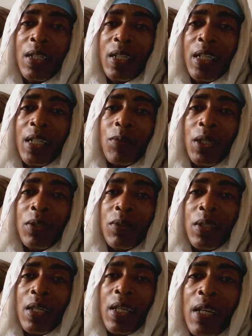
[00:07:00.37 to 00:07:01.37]
That's why
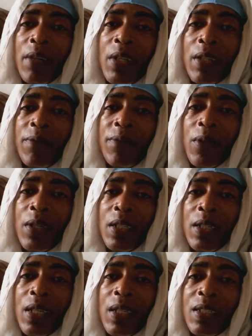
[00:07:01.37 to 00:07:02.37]
today they that 40
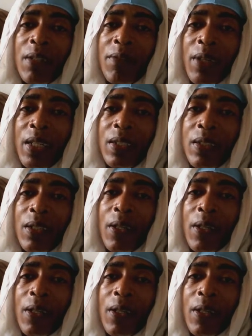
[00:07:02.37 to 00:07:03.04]
days of Lent.